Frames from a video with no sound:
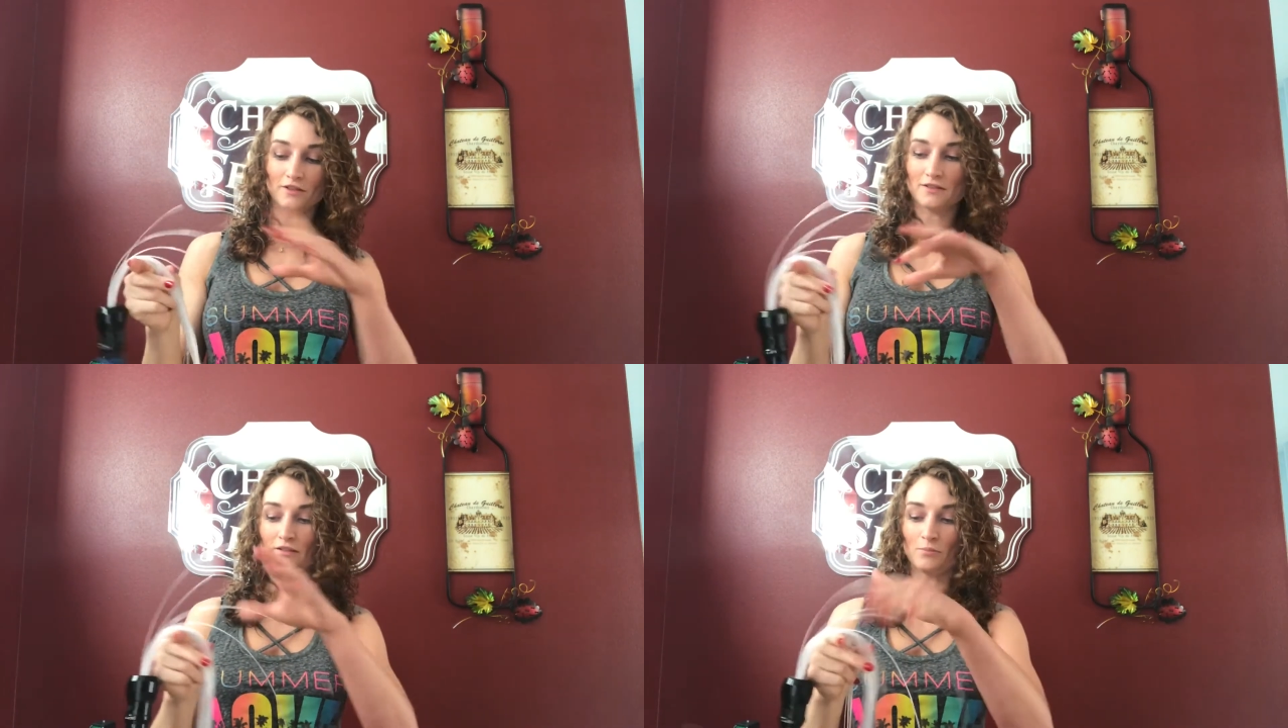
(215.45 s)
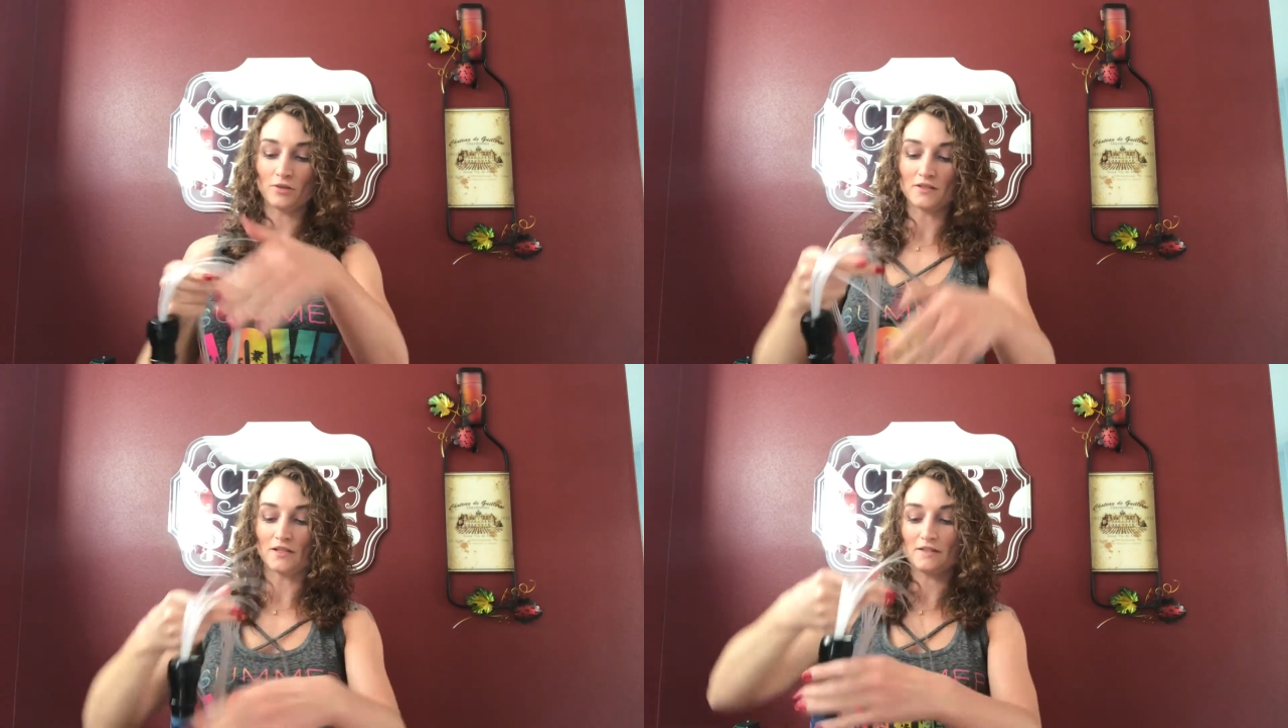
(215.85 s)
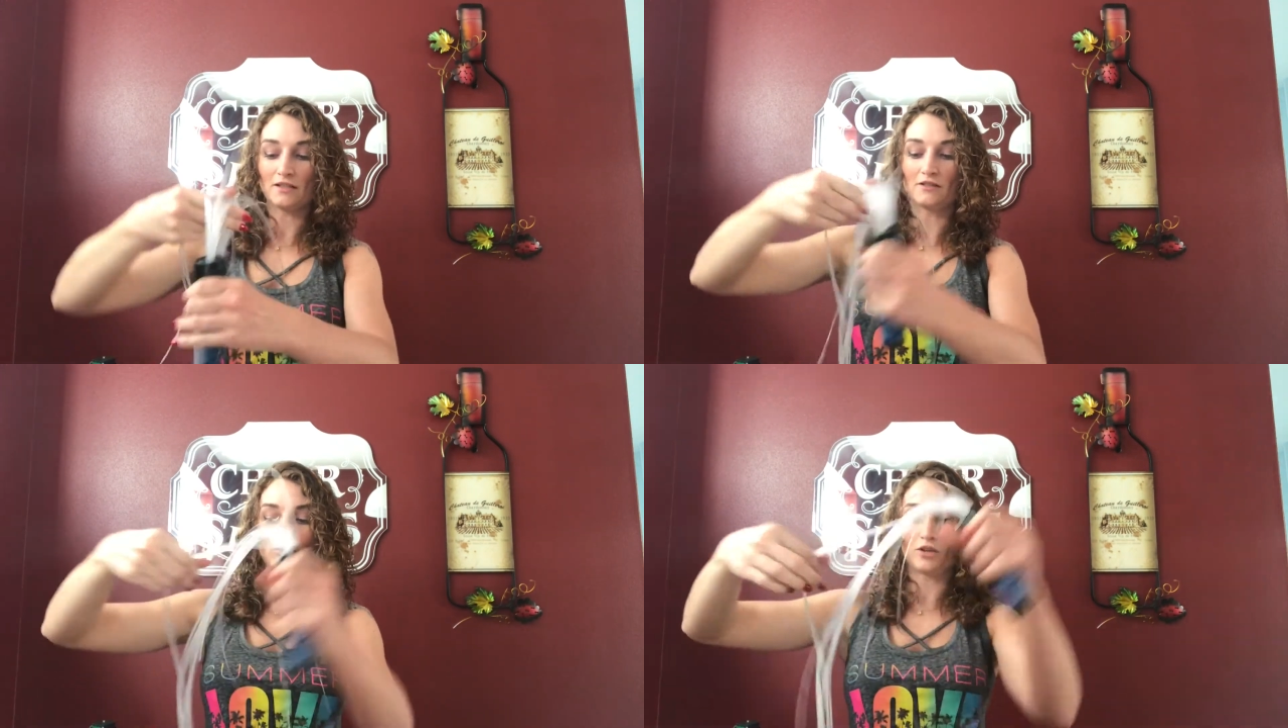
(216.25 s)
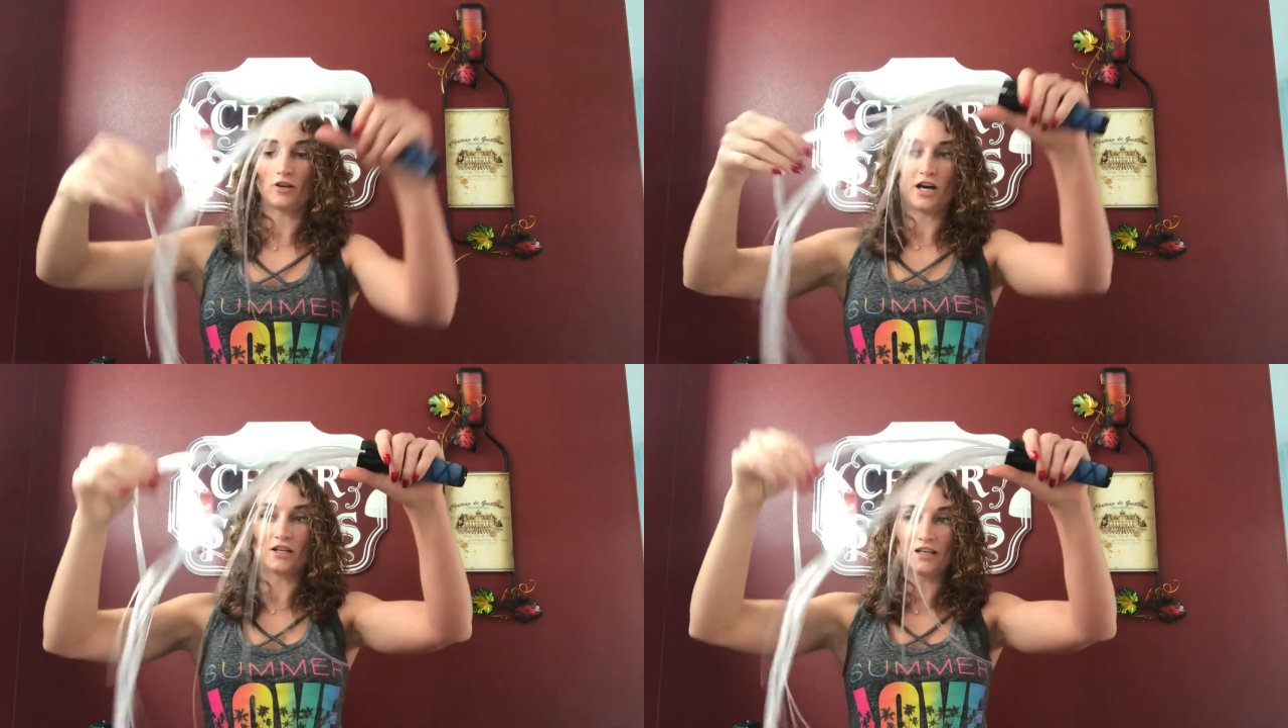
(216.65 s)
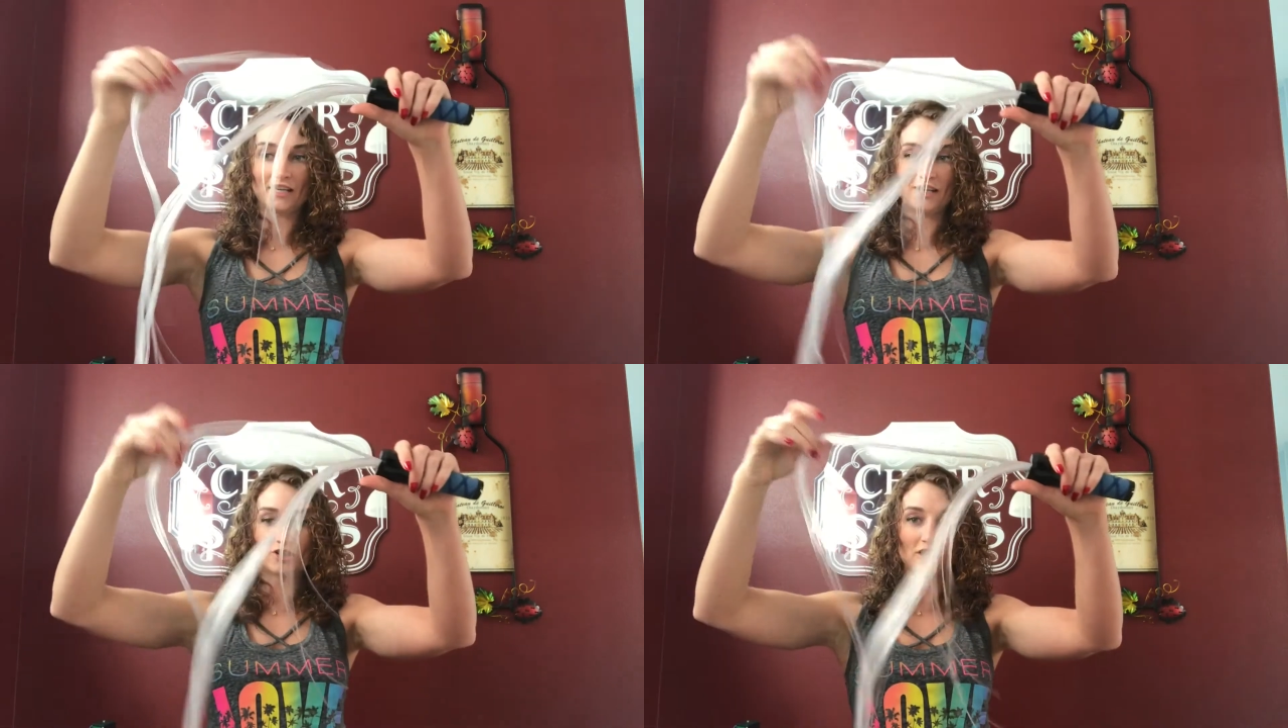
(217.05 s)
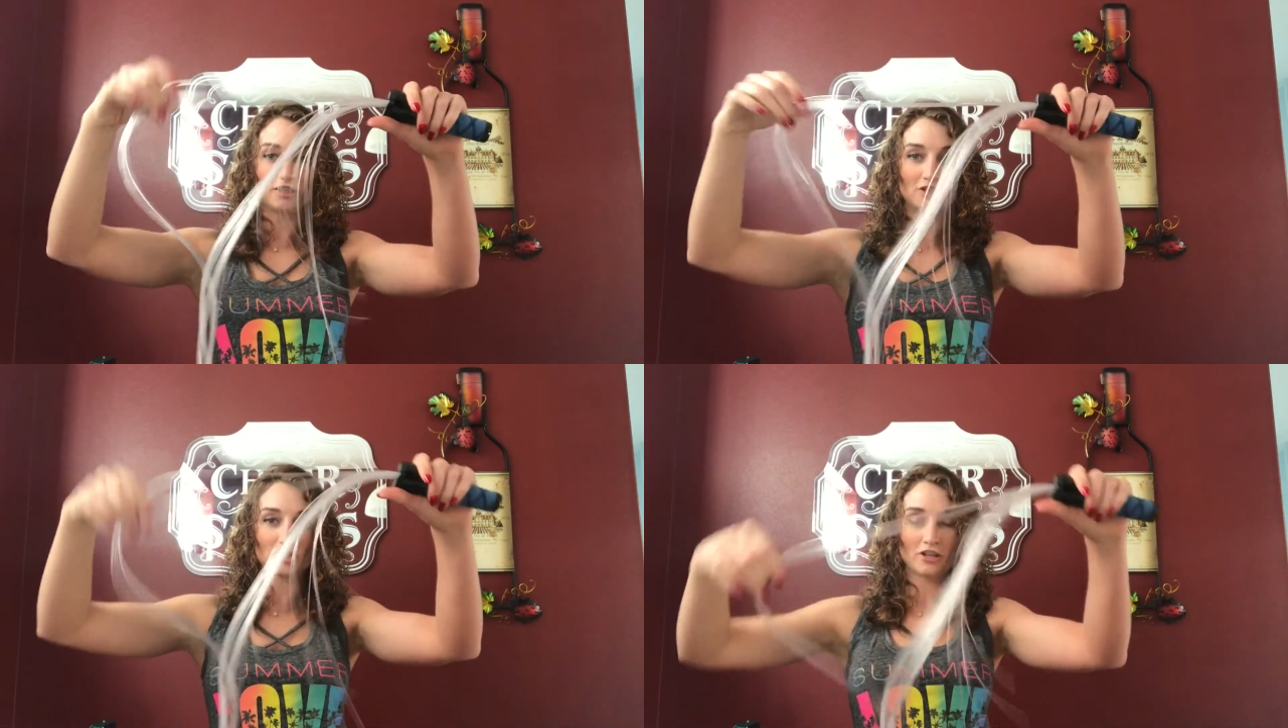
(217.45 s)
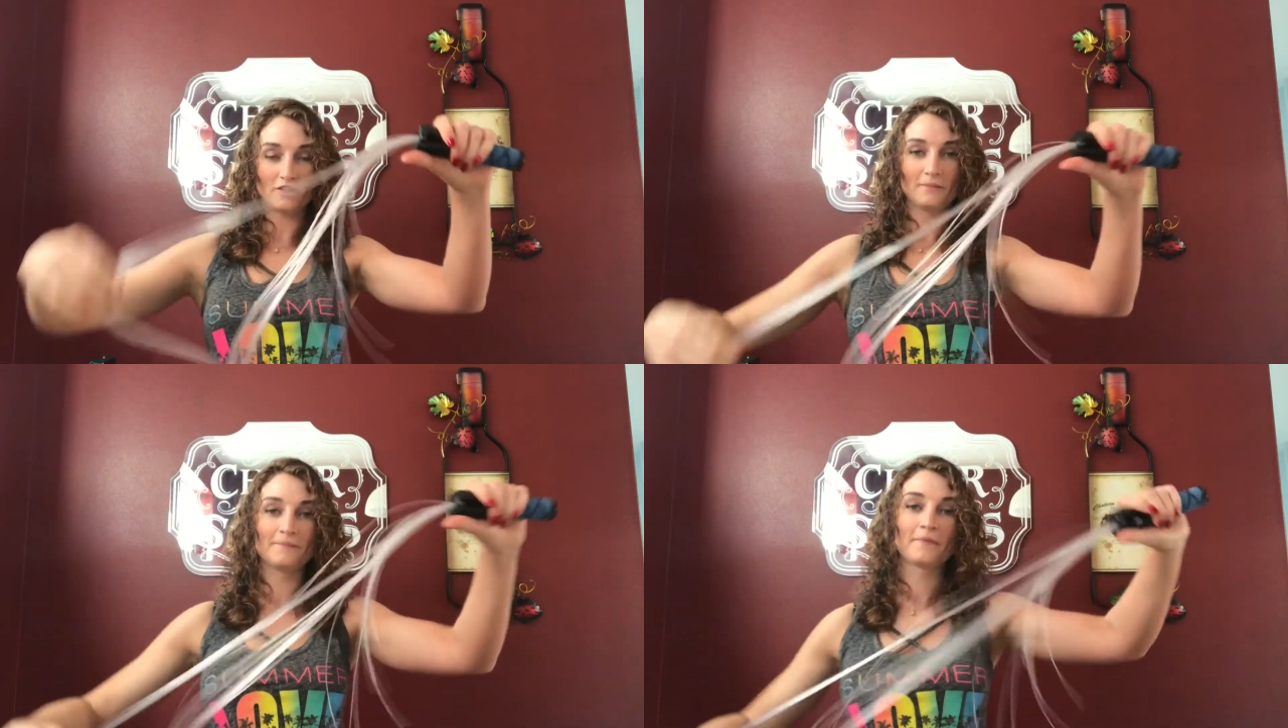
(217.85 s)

a slip resistance so they're not like catching on each other.